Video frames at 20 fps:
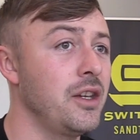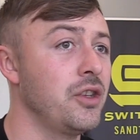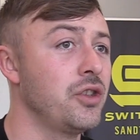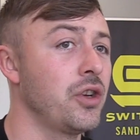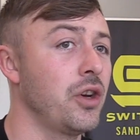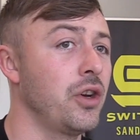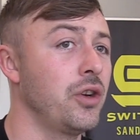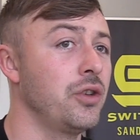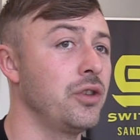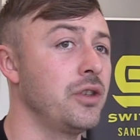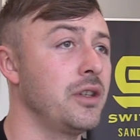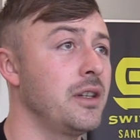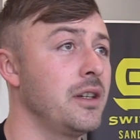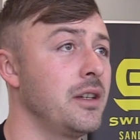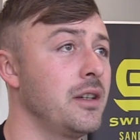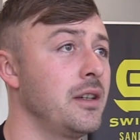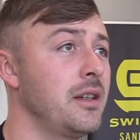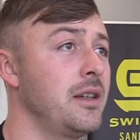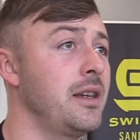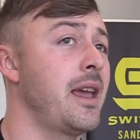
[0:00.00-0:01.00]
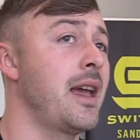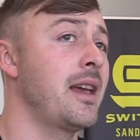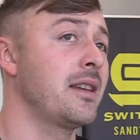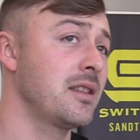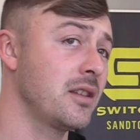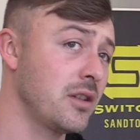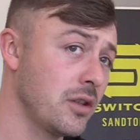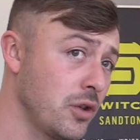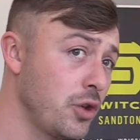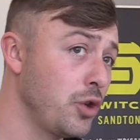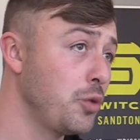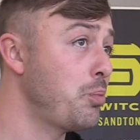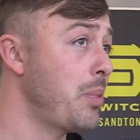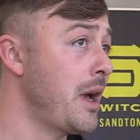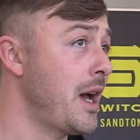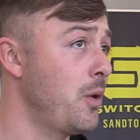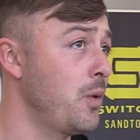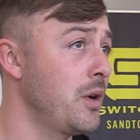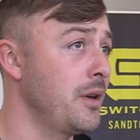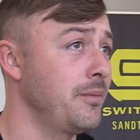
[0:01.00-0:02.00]
showed he has good
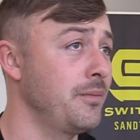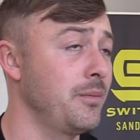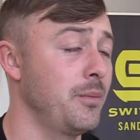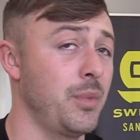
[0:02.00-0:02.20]
power,